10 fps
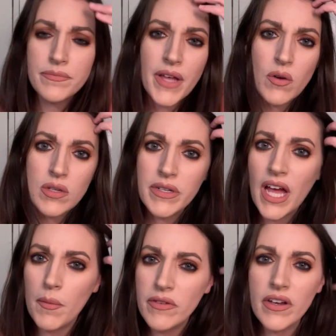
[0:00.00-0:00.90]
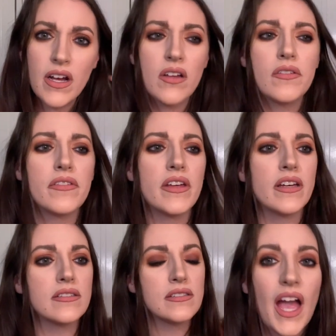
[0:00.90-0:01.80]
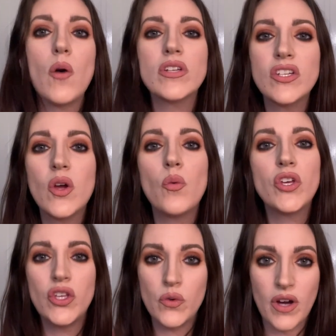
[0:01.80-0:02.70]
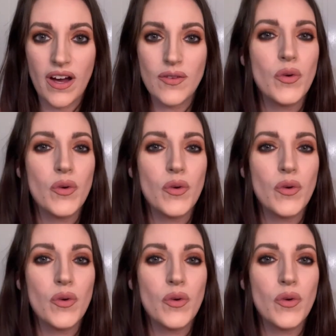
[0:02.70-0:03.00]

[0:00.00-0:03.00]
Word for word: I would have been happy if I got other things. I want to know what you got.